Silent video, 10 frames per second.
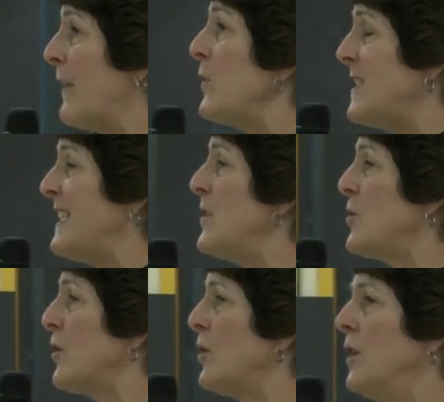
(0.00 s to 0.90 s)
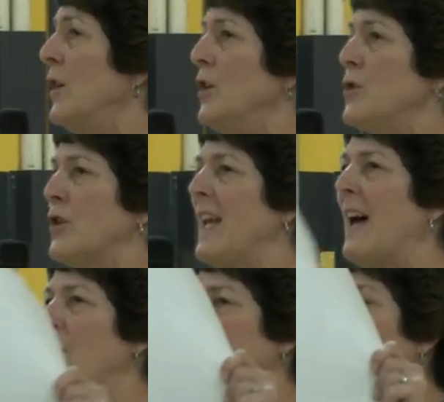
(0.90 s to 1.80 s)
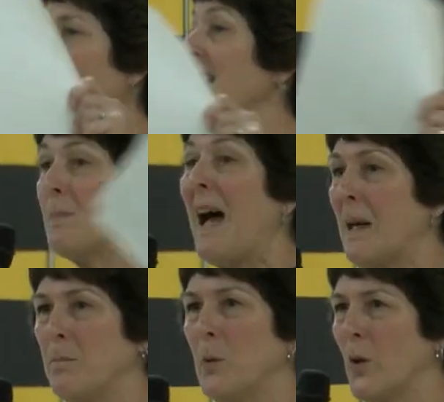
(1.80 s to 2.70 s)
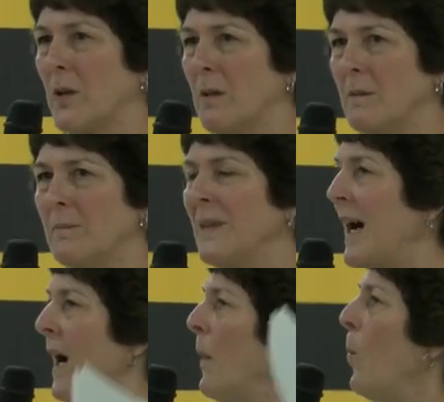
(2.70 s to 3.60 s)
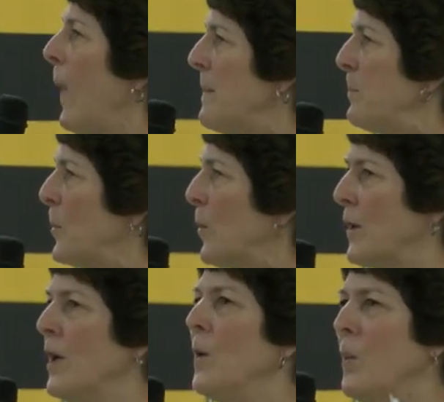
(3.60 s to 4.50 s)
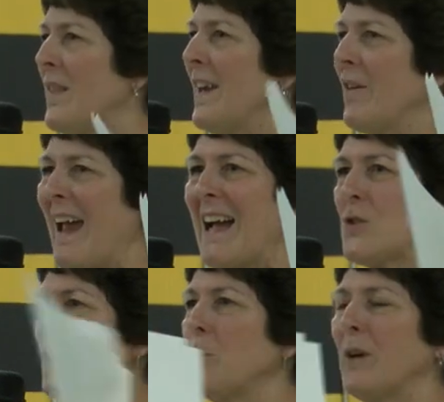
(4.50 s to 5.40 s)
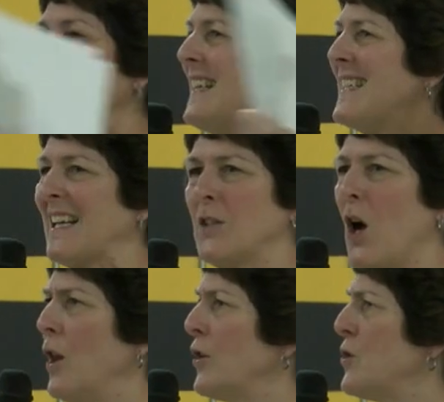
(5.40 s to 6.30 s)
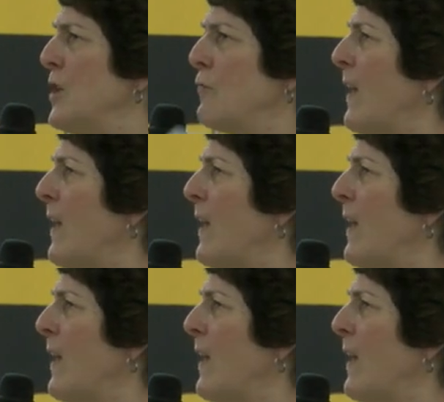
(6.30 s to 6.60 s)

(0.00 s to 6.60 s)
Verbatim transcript: every teacher should have a, a smart board, a, a whiteboard, where they're actually bringing technology